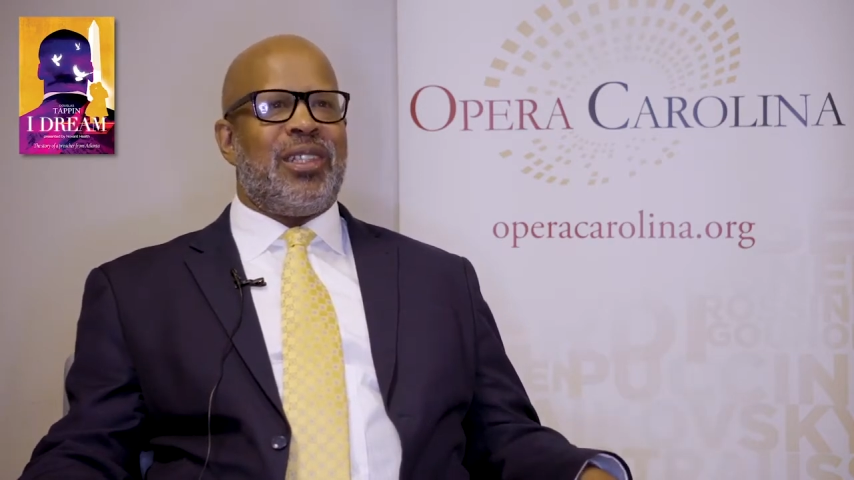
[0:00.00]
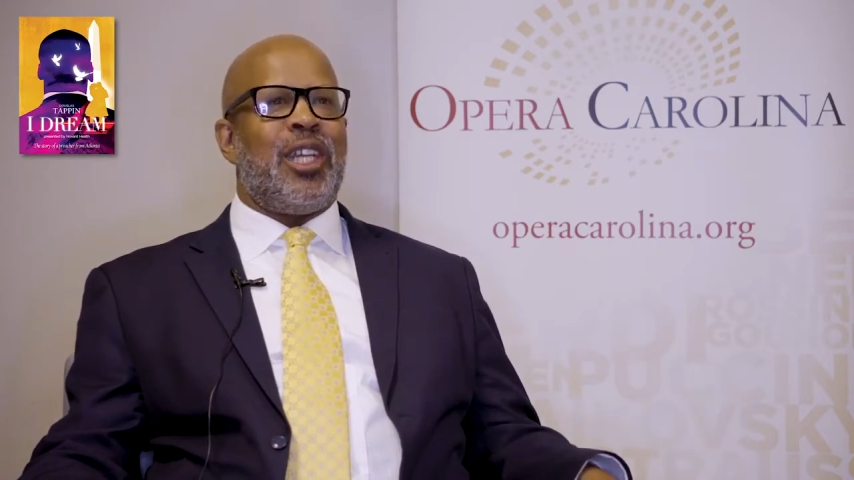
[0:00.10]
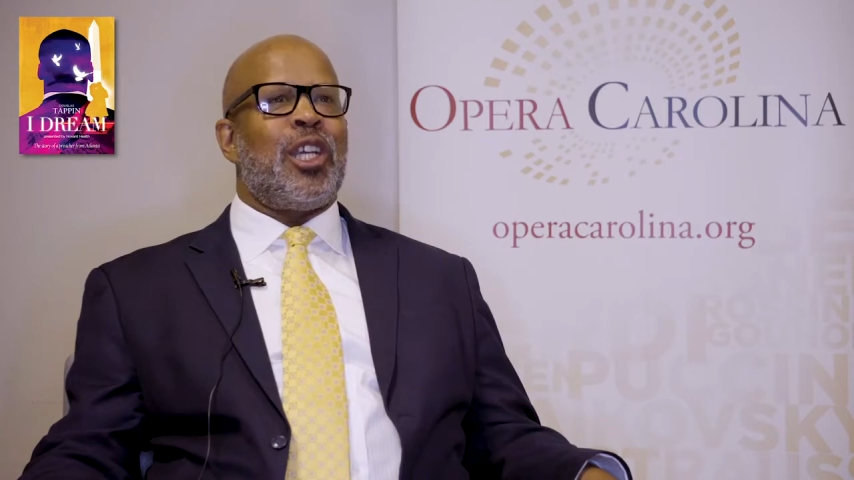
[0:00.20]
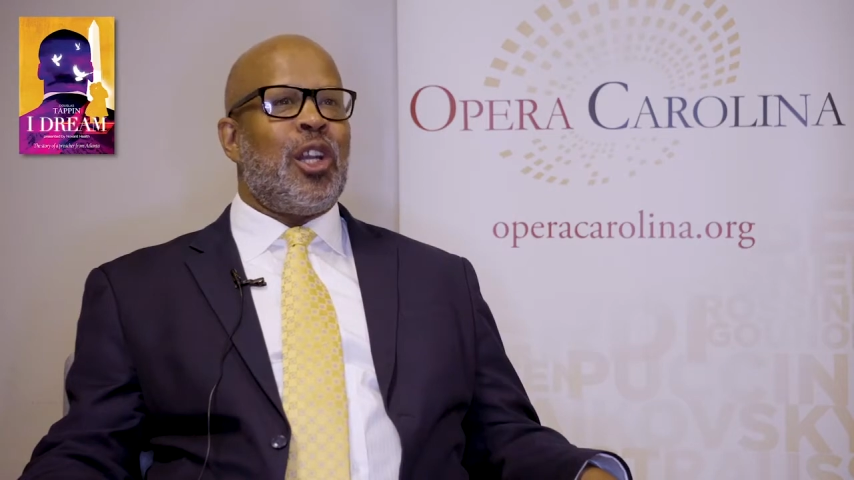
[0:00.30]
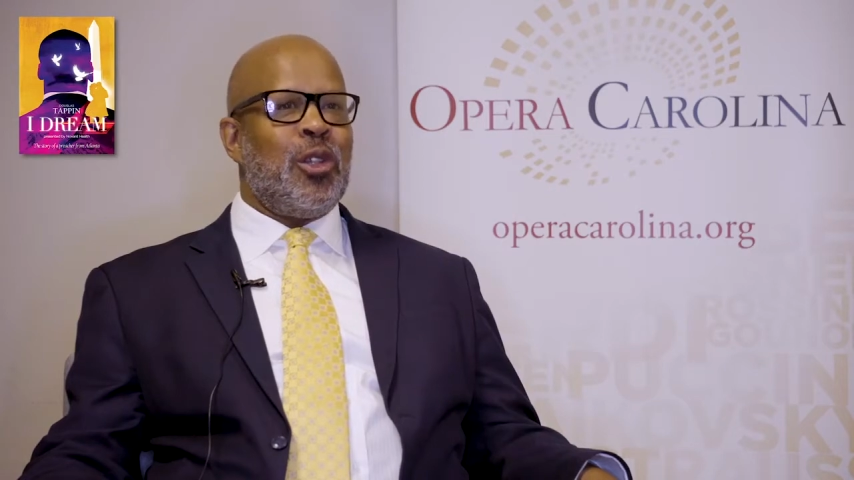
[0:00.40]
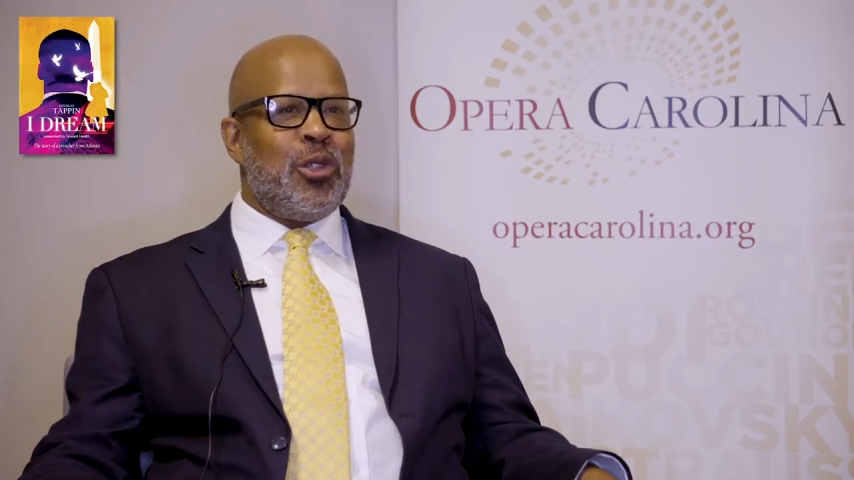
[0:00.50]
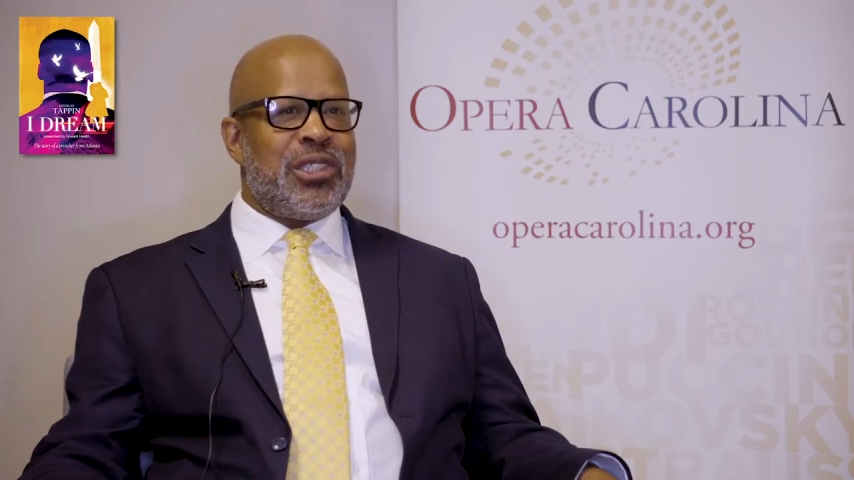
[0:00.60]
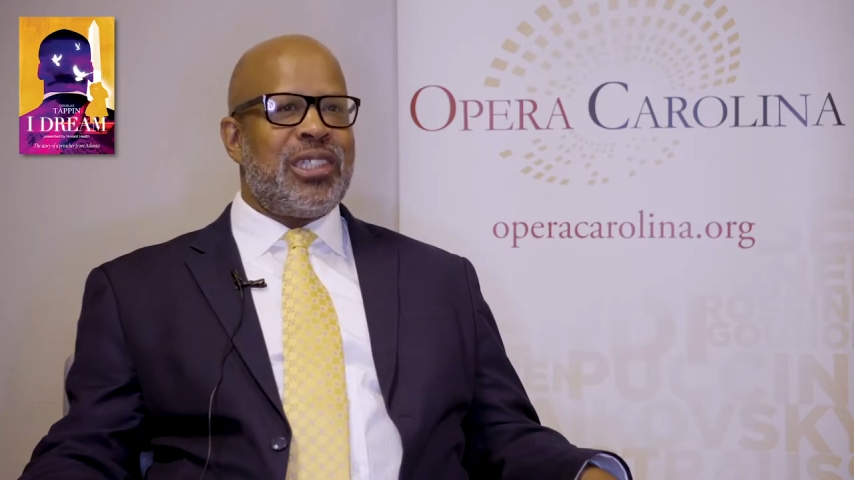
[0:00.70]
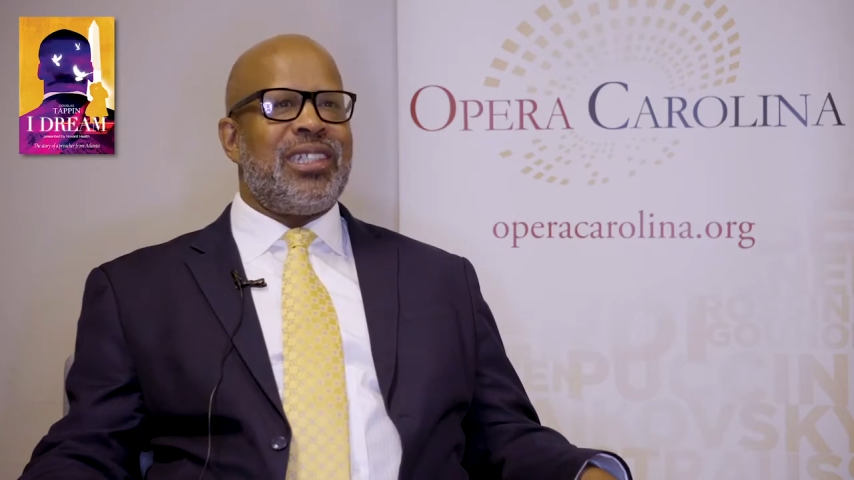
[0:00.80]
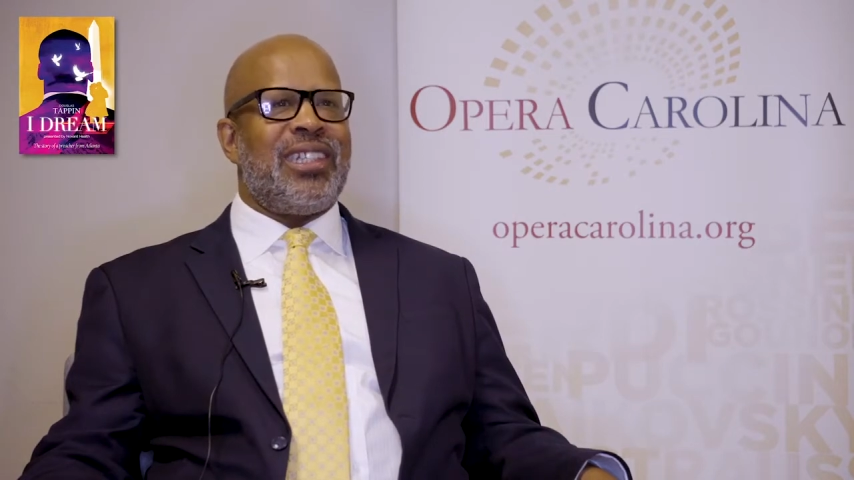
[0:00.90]

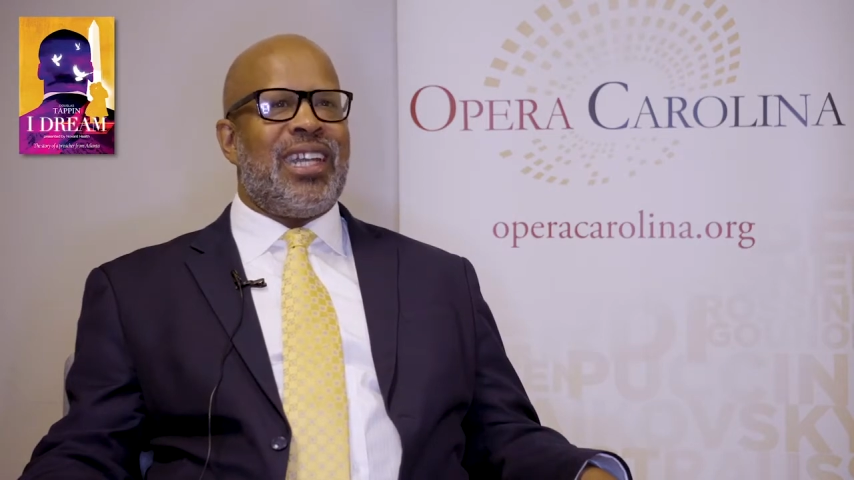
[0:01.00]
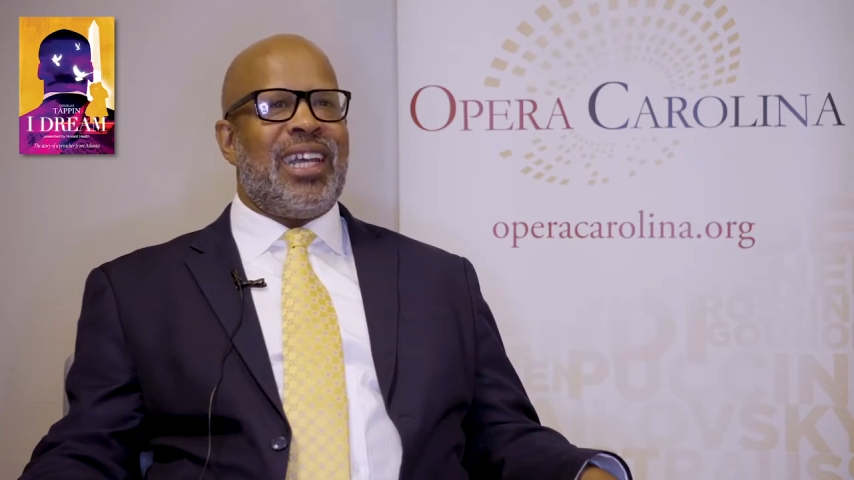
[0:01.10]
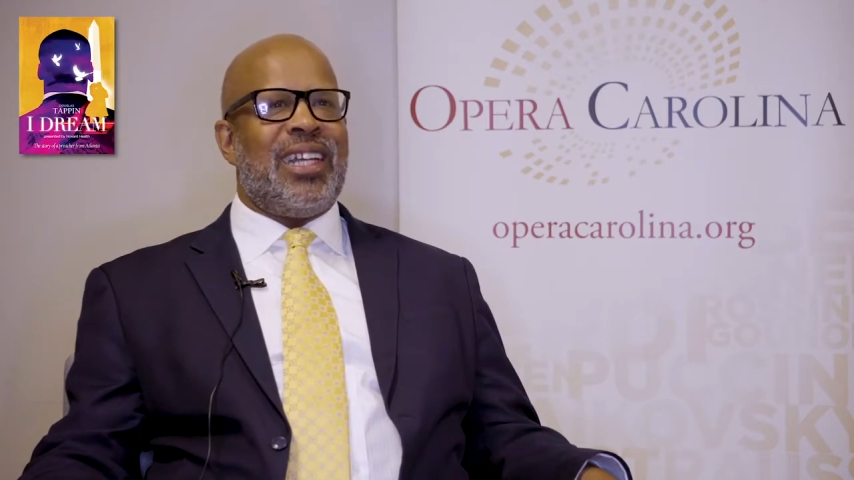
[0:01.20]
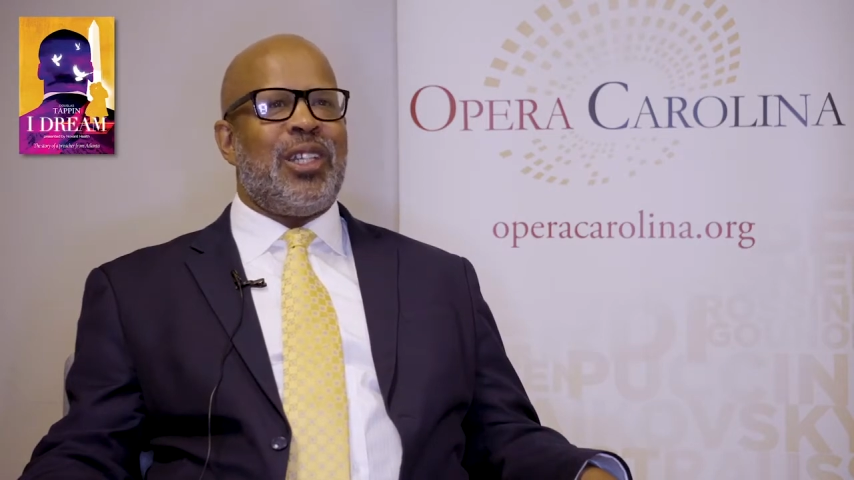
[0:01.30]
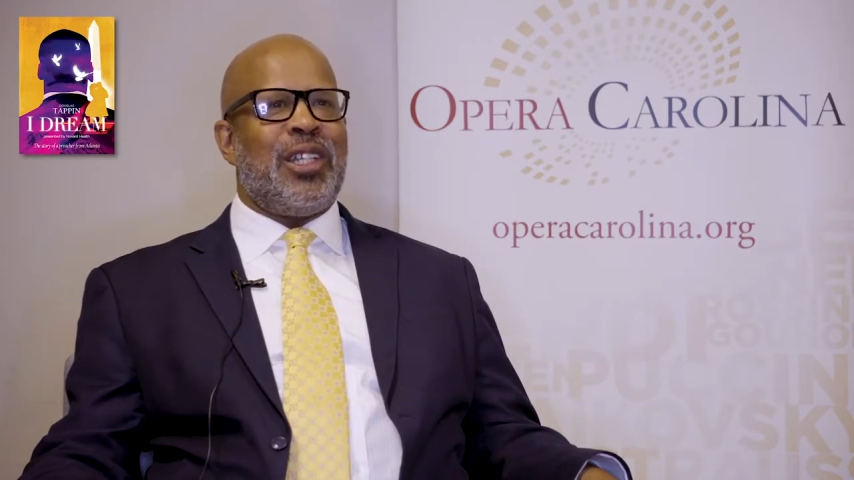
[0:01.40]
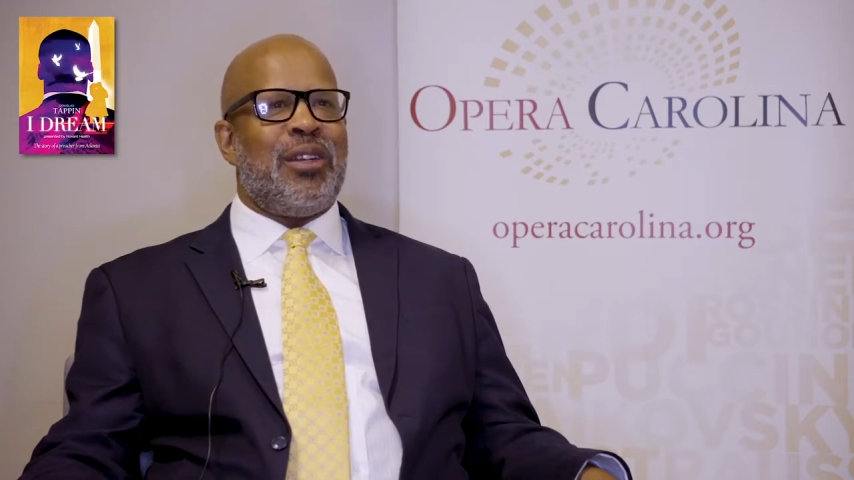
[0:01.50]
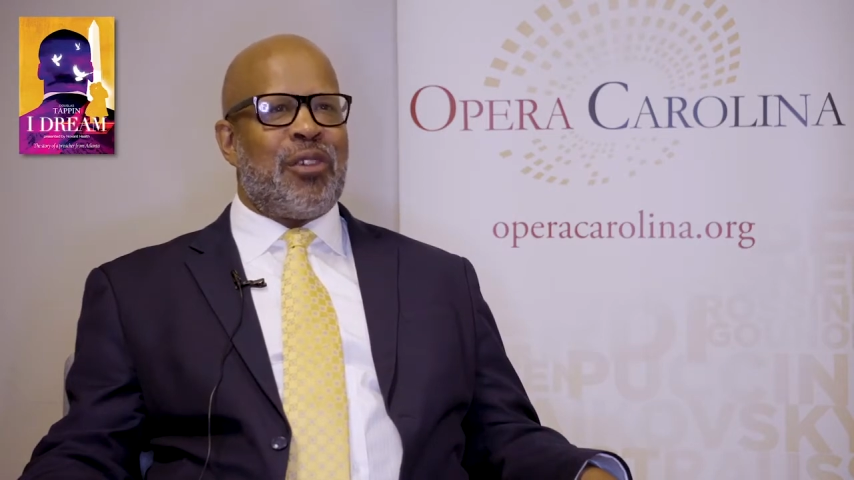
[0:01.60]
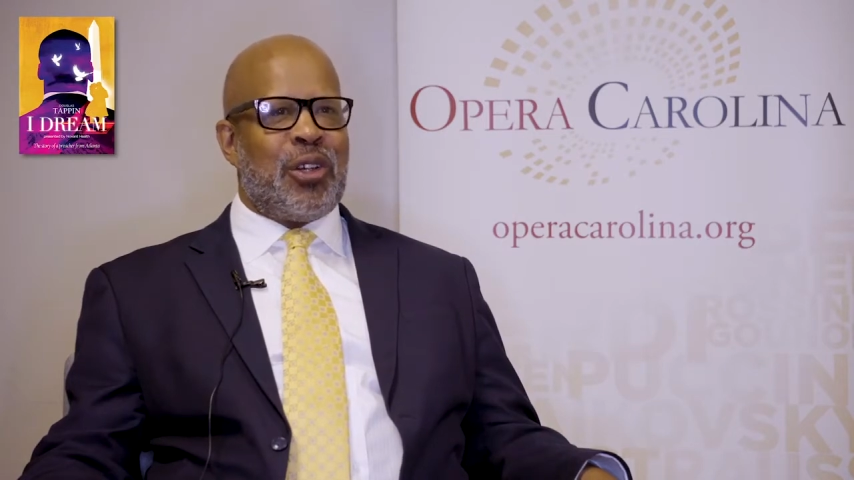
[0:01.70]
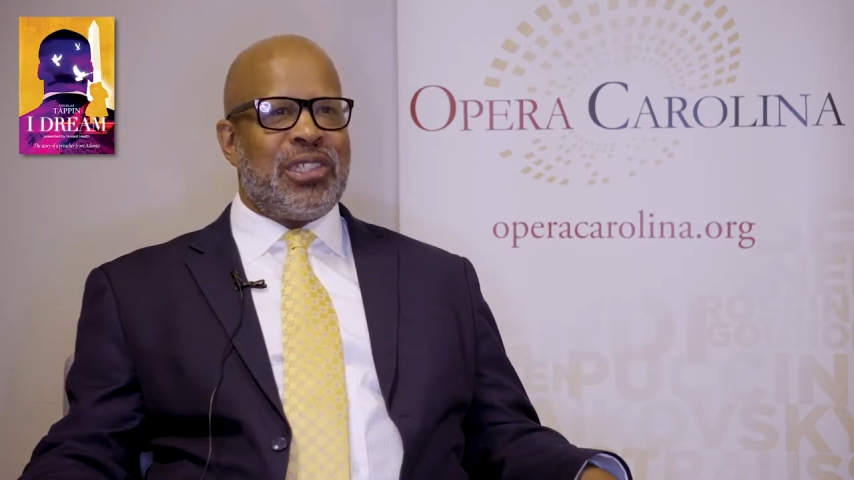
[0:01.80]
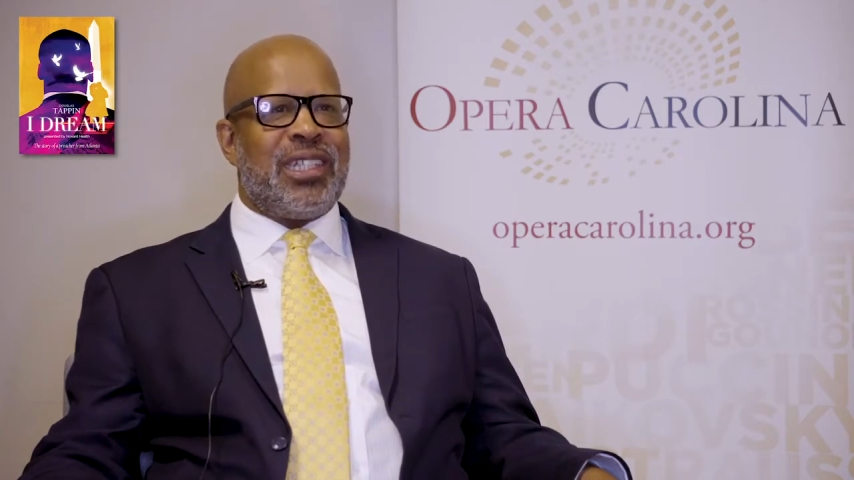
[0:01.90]
inclusion and
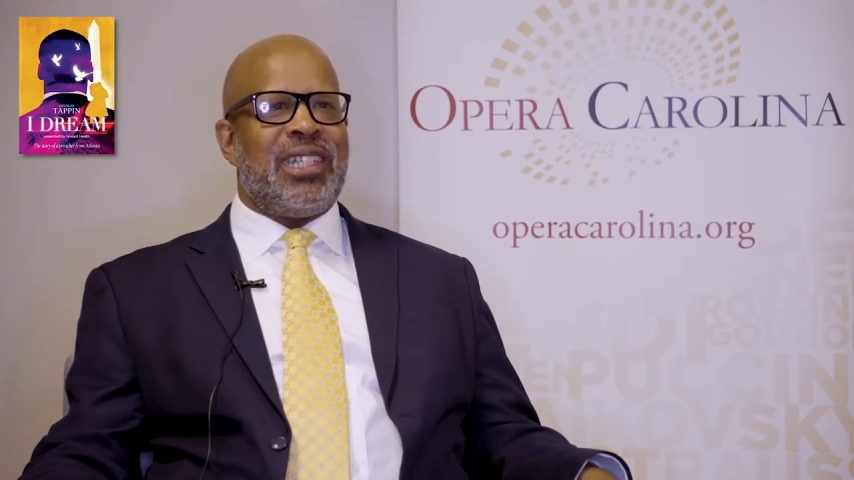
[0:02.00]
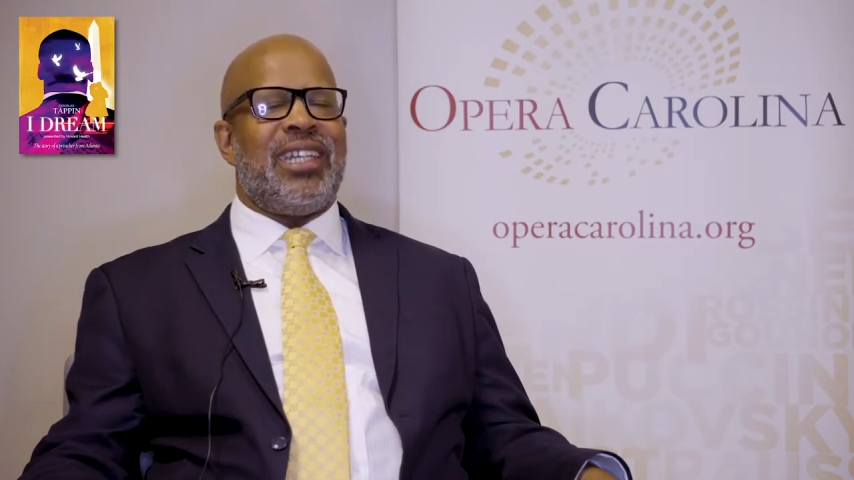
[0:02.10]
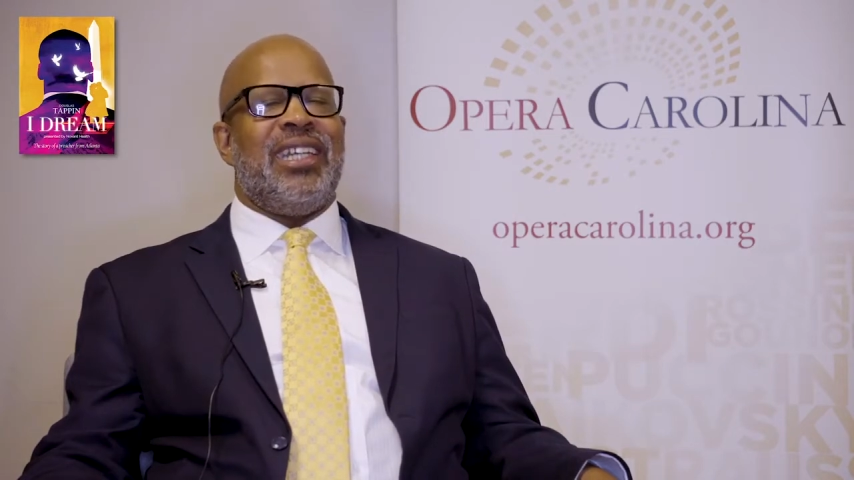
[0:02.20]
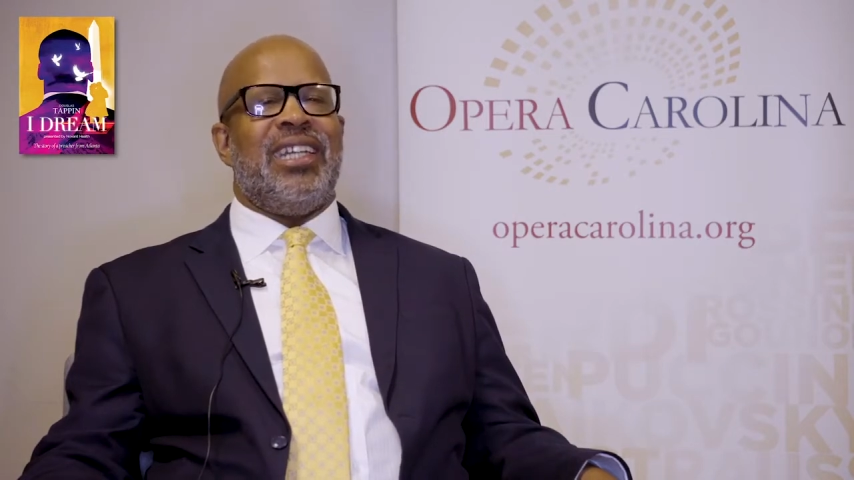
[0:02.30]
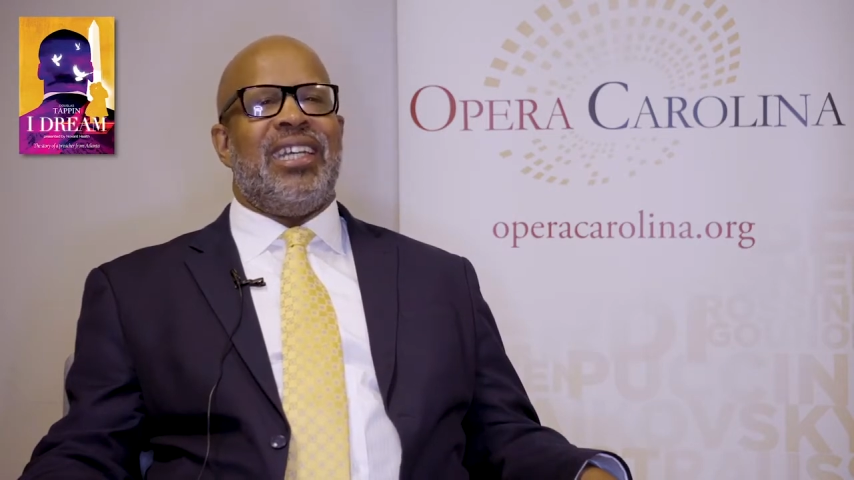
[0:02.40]
diversity.